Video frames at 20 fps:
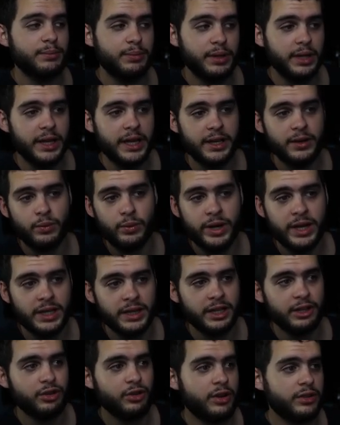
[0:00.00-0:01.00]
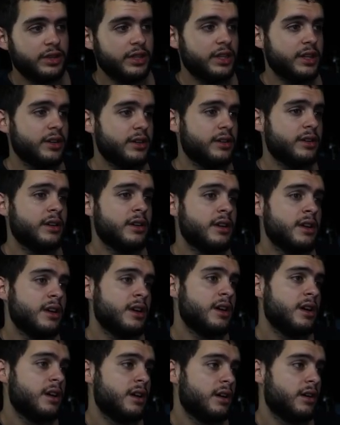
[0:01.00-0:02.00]
played Weekend League throughout the year,
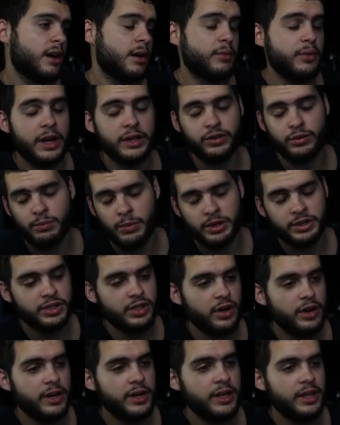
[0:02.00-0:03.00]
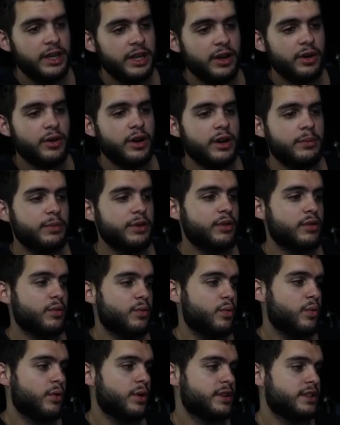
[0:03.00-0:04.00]
about uh, after month, sorry, here are going to be your
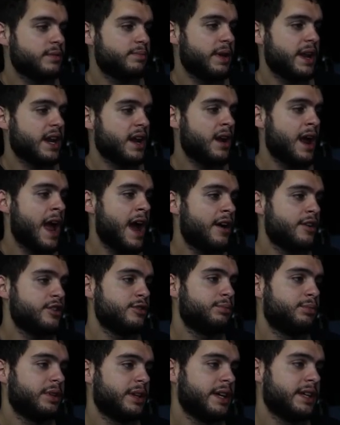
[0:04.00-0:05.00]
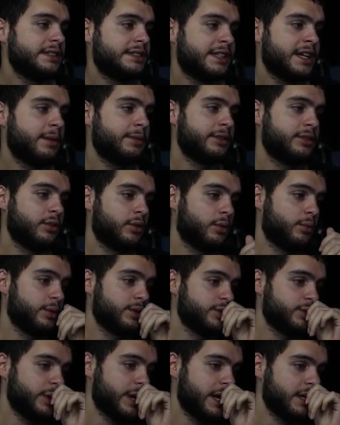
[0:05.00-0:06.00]
rewards depending on how you placed and how many total
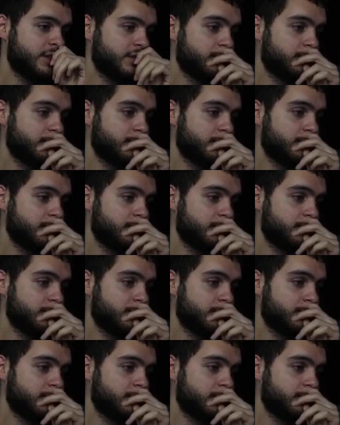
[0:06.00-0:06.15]
wins you had.